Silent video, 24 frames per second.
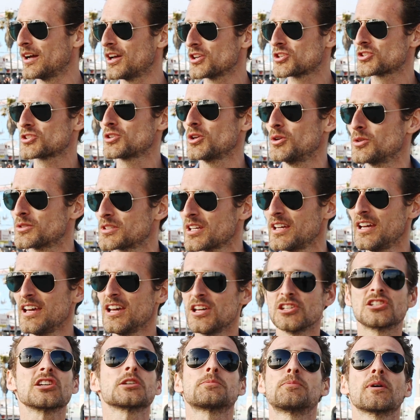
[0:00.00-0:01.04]
a shoot
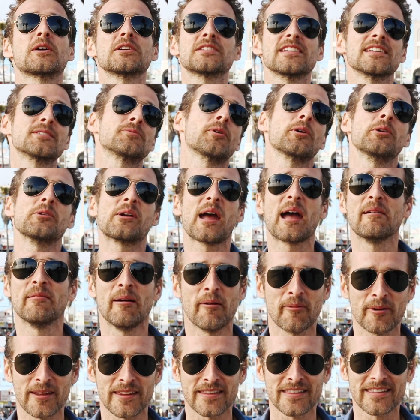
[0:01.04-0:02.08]
just because it's what you came up
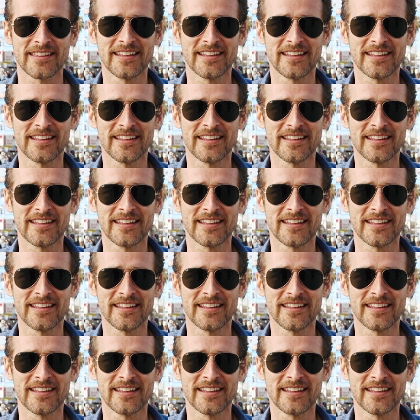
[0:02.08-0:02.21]
with.